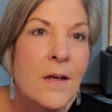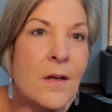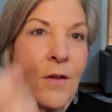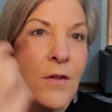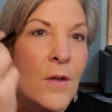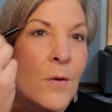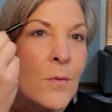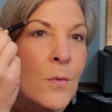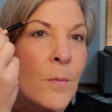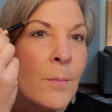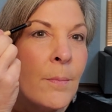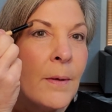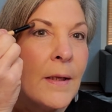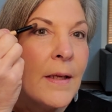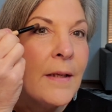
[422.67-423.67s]
So as we're
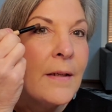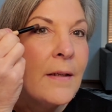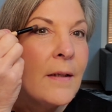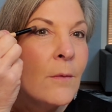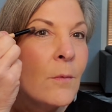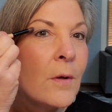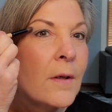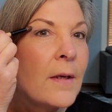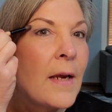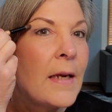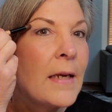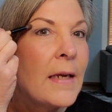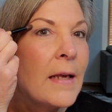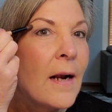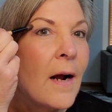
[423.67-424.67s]
blending it, we're
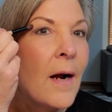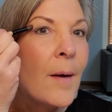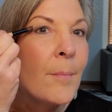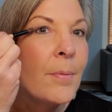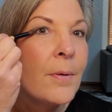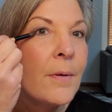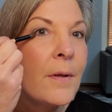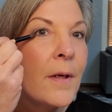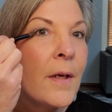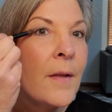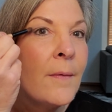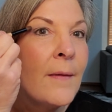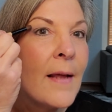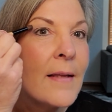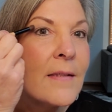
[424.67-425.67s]
taking it up,
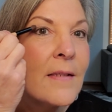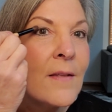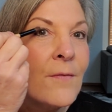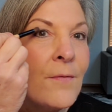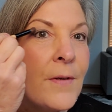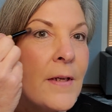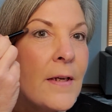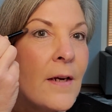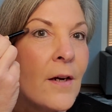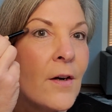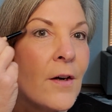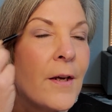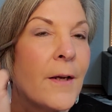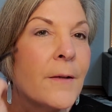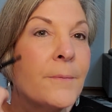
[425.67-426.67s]
and that's the V
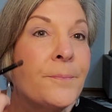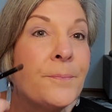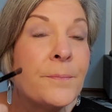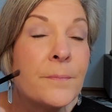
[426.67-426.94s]
area.